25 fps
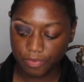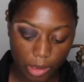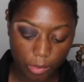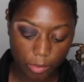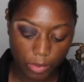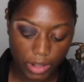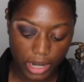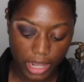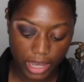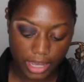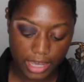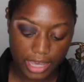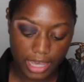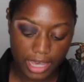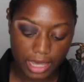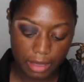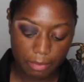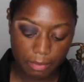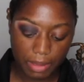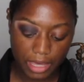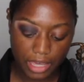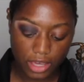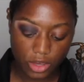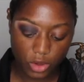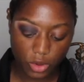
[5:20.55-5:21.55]
And when I cut
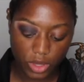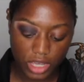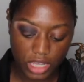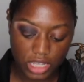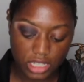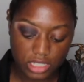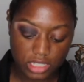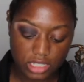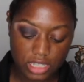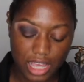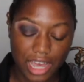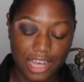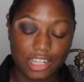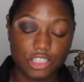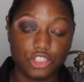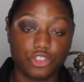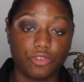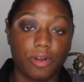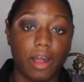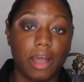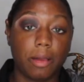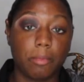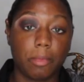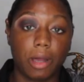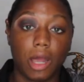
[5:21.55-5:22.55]
my crease, I
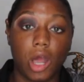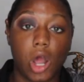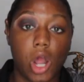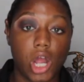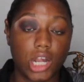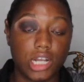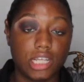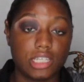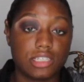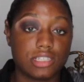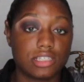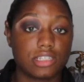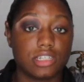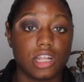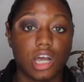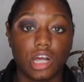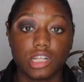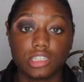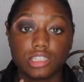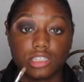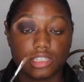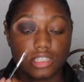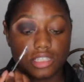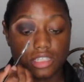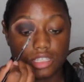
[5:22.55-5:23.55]
try my hardest
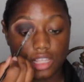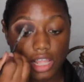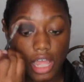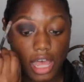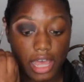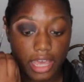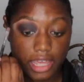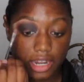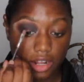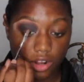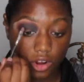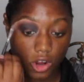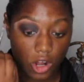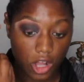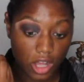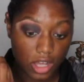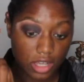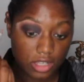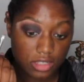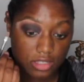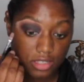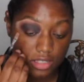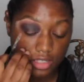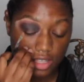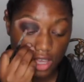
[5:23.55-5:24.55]
not to slide
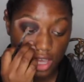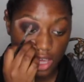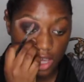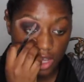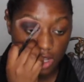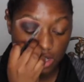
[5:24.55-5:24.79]
across